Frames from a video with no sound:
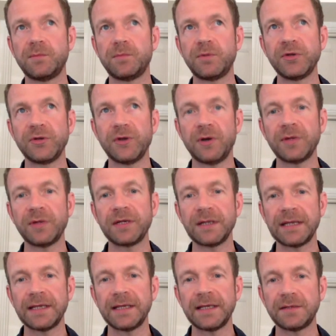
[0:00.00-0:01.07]

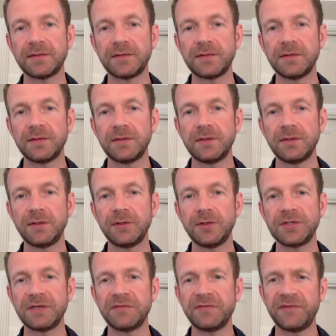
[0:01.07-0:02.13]
predominantly
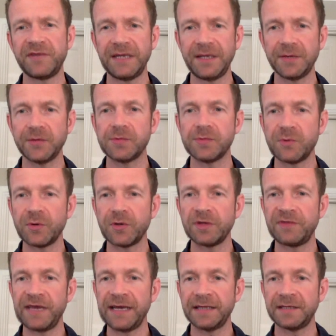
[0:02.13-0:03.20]
using video more
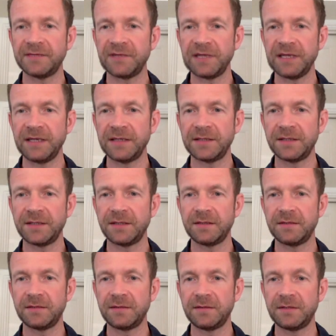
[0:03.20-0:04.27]
effectively
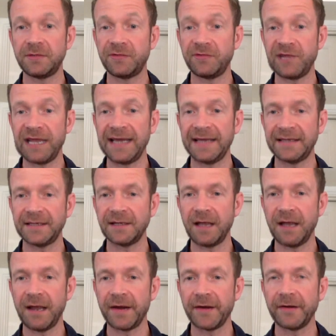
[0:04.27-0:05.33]
to reflect and
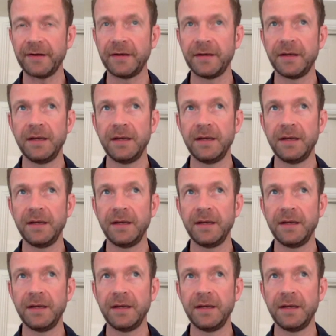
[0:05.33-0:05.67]
learn,